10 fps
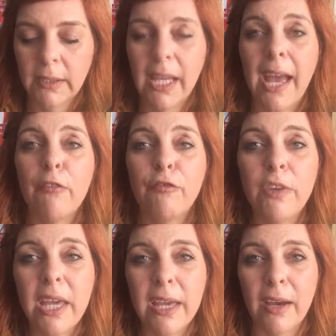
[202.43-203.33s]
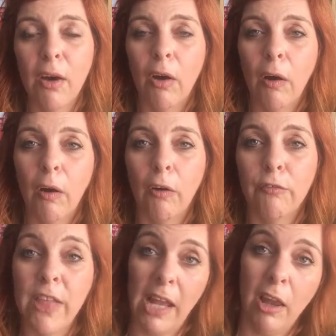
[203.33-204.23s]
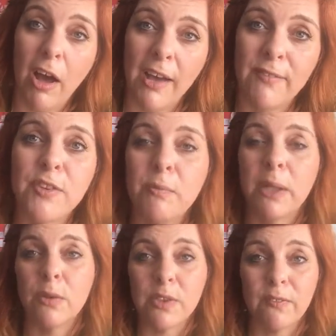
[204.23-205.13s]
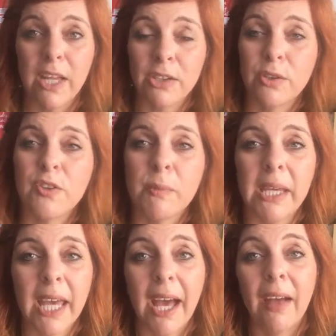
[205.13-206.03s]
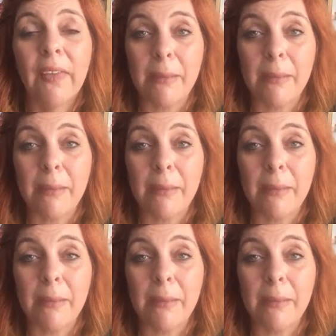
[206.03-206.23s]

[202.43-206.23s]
They have fear of their lives because if they do speak out,